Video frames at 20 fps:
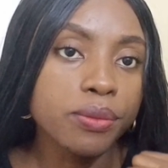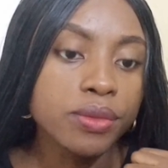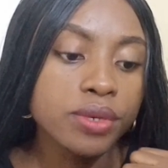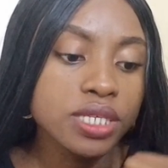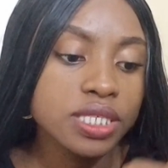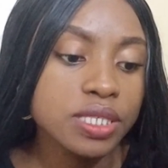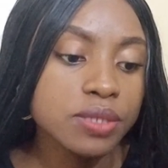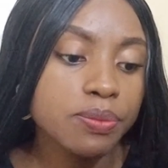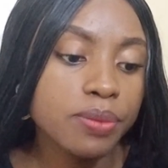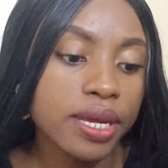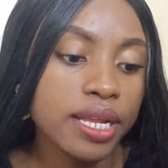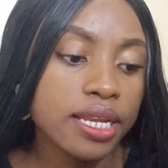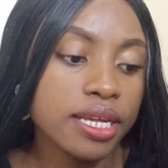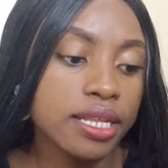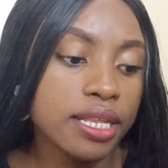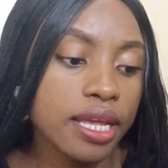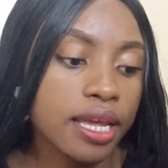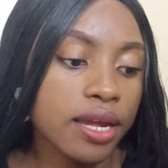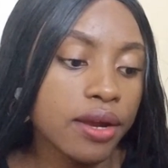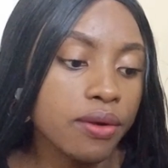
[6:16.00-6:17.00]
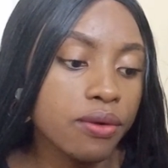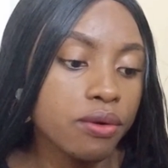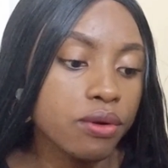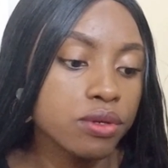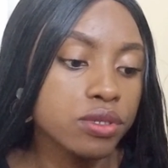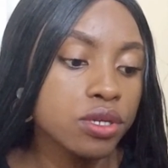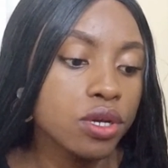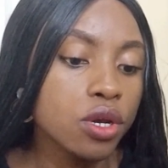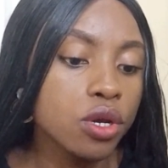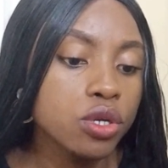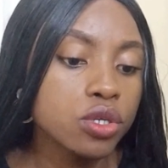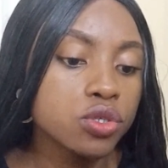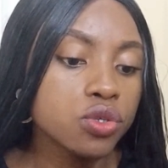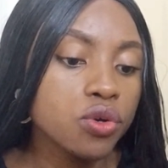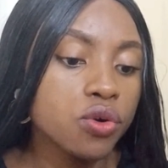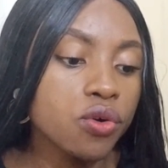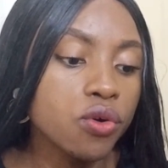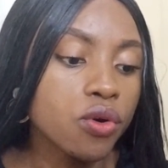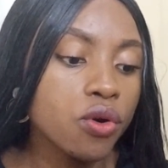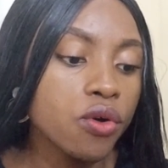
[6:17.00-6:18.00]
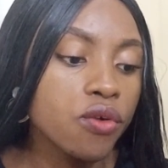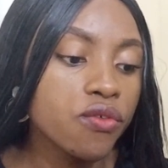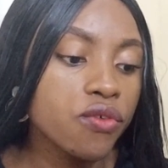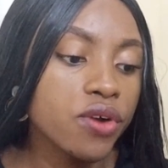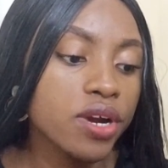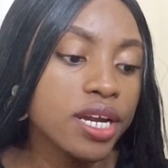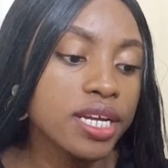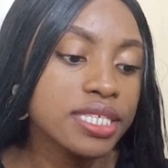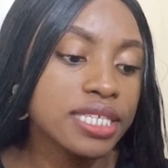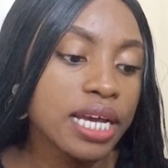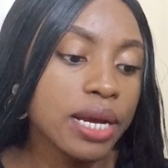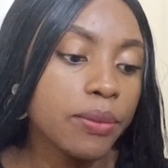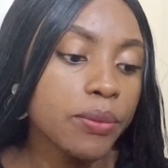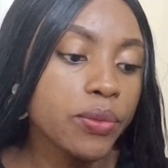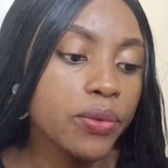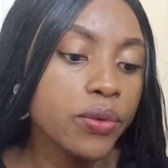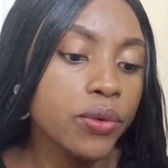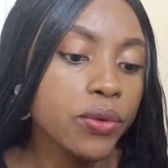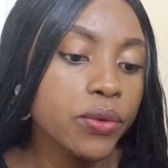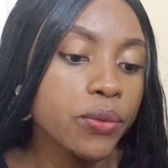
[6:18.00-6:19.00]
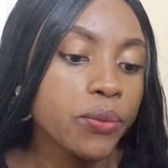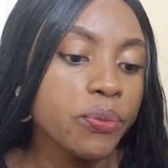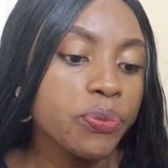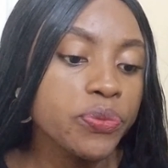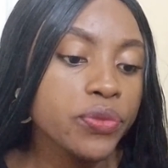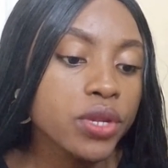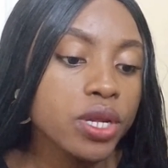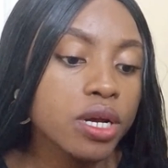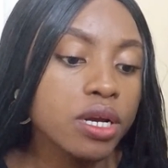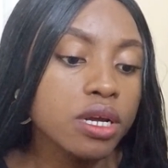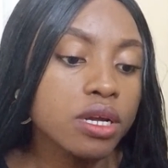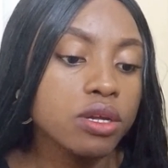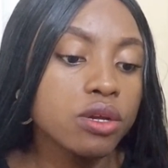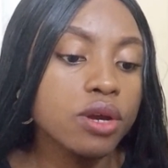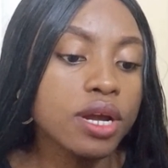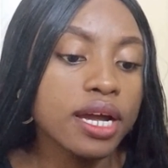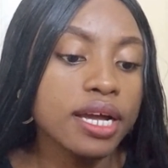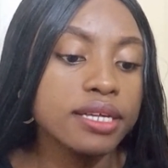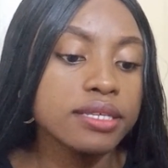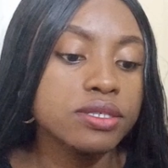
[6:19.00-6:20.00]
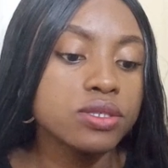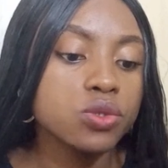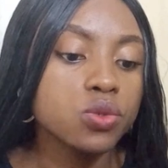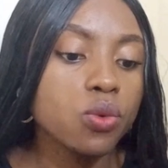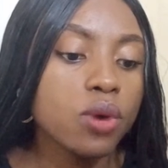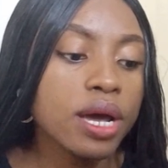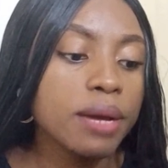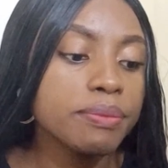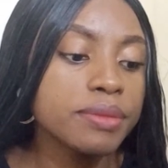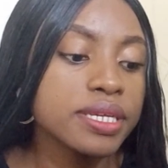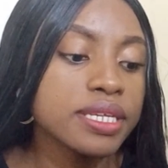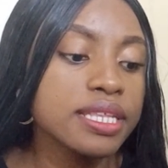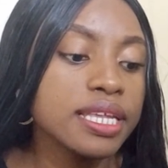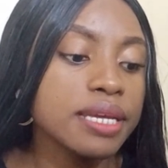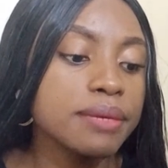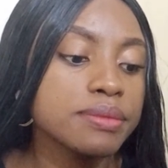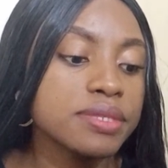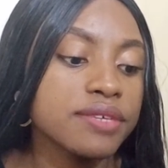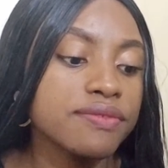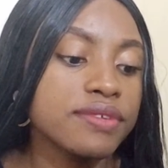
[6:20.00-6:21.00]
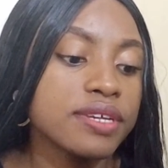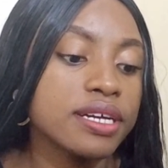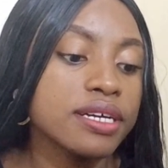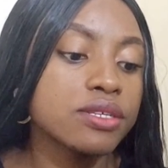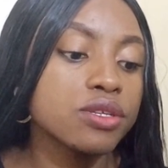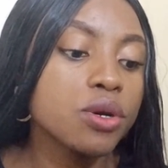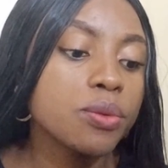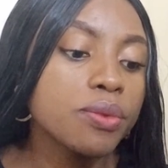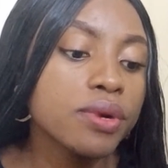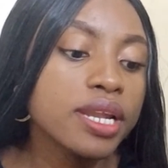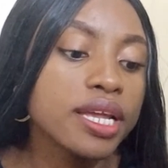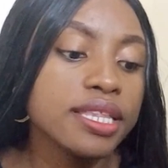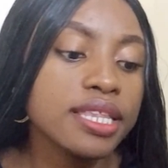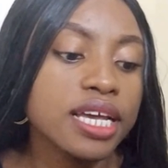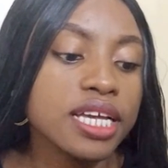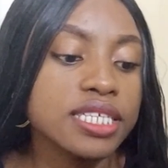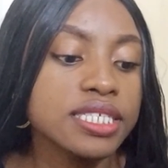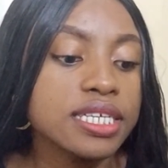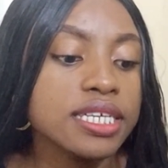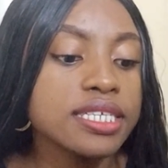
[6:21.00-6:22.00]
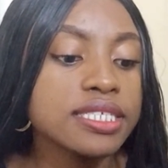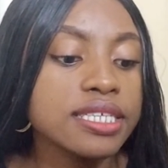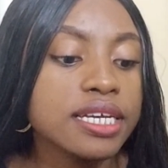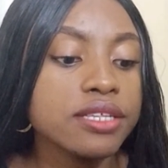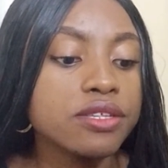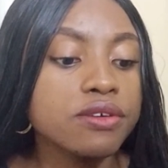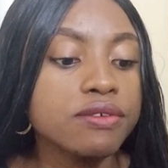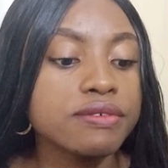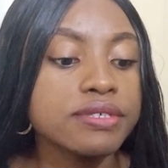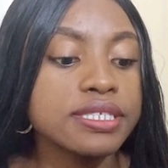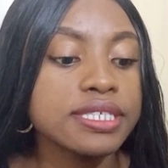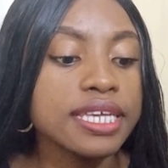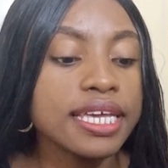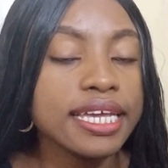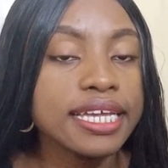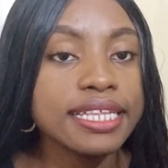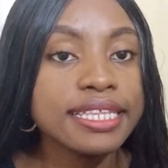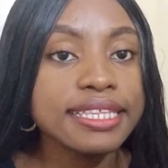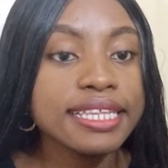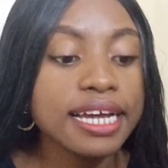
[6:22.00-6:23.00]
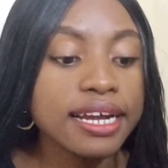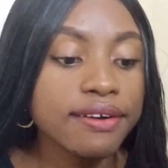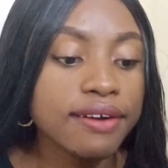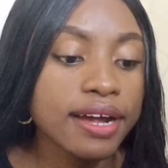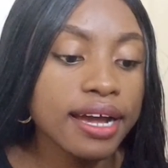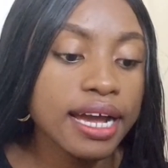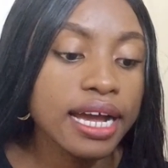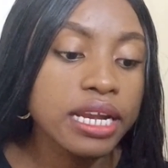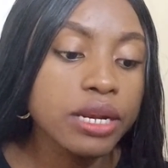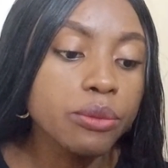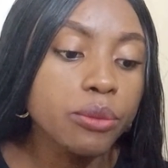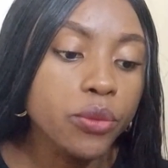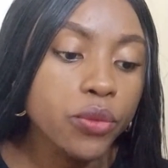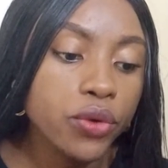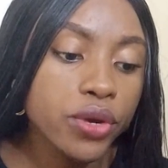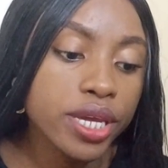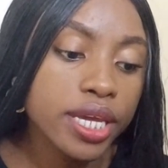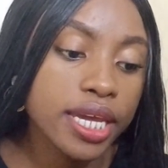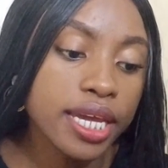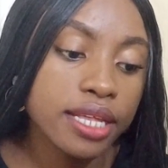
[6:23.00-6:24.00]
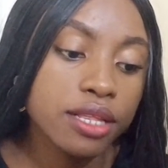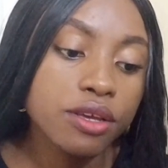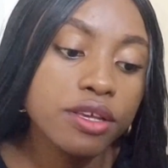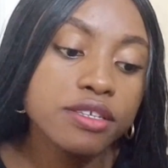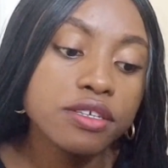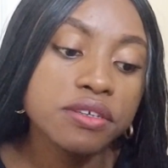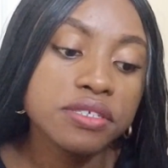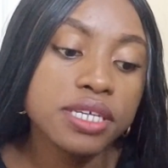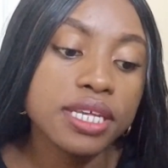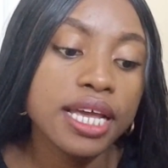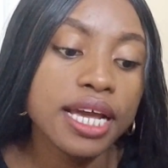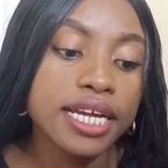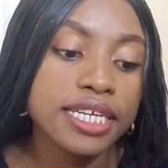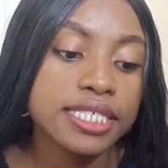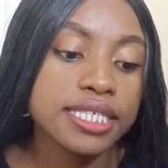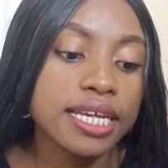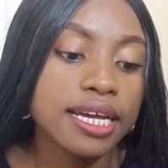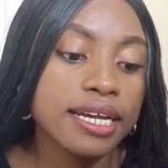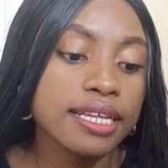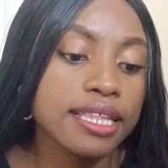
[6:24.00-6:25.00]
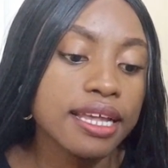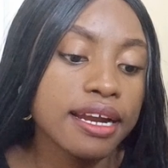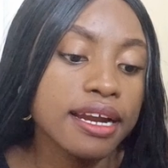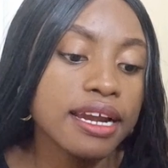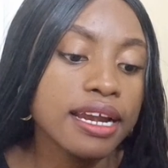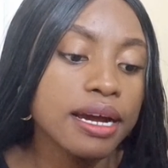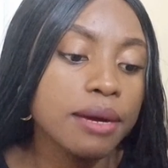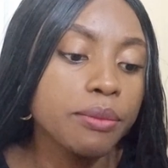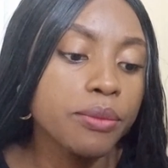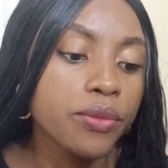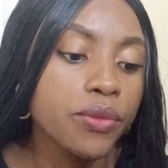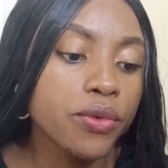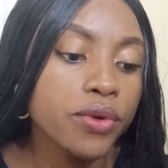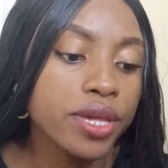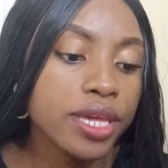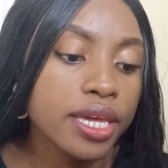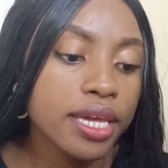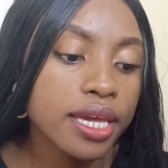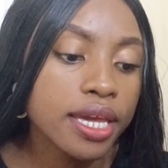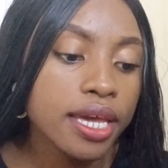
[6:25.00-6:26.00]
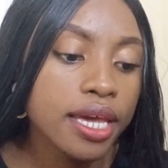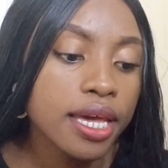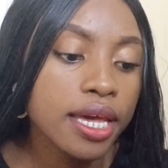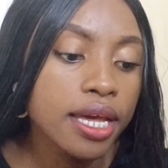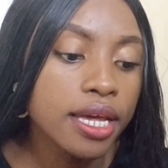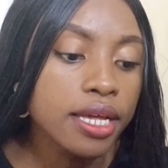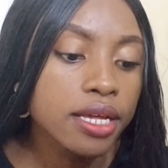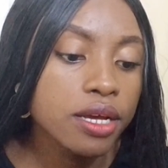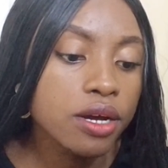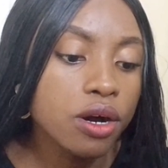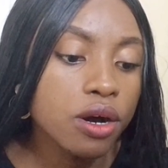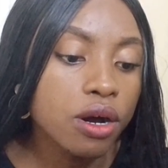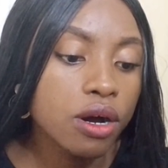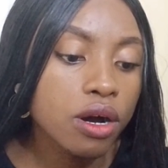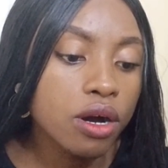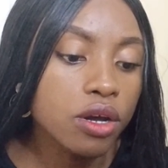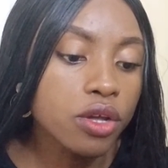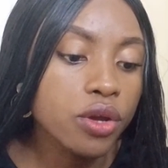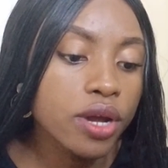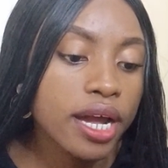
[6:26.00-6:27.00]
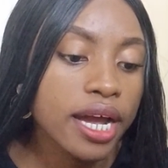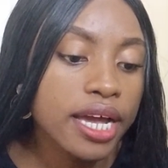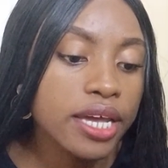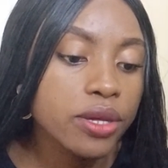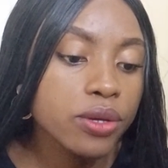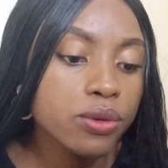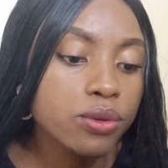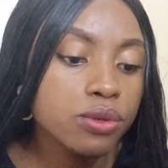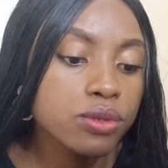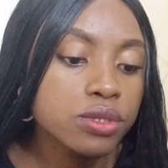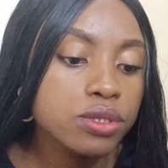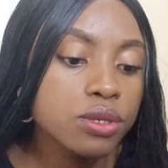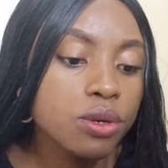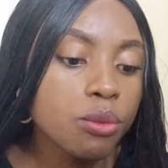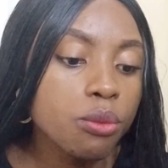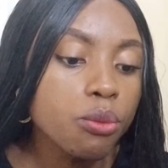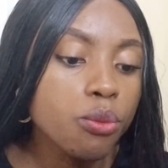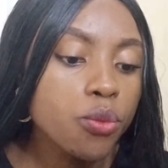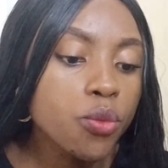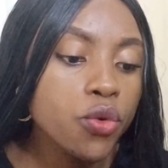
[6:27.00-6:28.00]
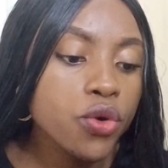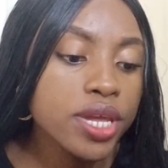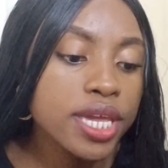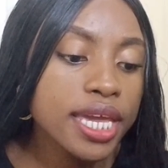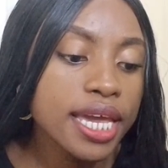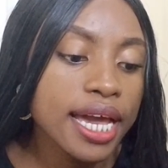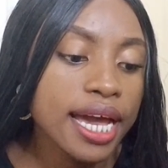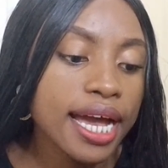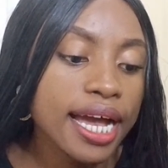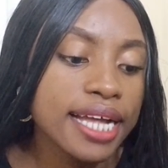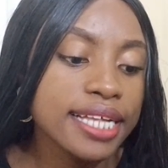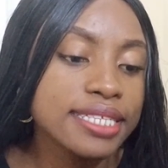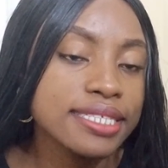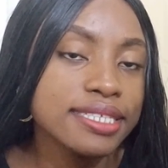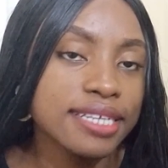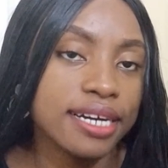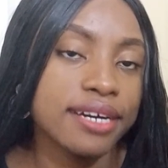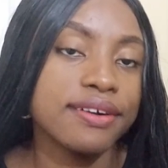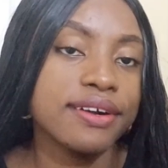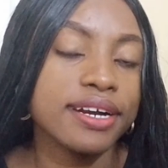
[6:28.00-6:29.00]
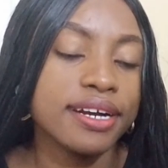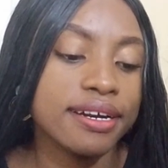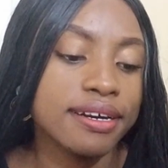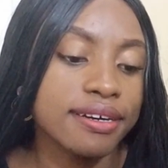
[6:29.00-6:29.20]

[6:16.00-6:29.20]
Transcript: spelling errors. So for example, you can swap the names if there are double letters. Instead of saying Dara and Muyi, instead of saying hashtag Dara and Muyi, or you can use Muyi and Dara,